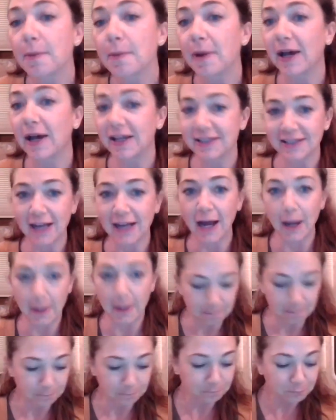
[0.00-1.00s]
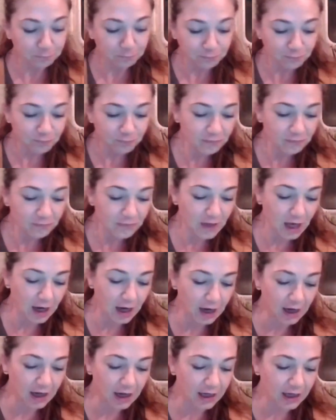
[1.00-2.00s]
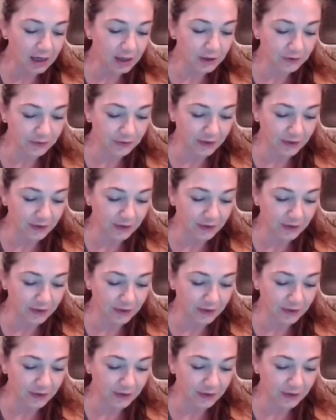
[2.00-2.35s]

but um, uh,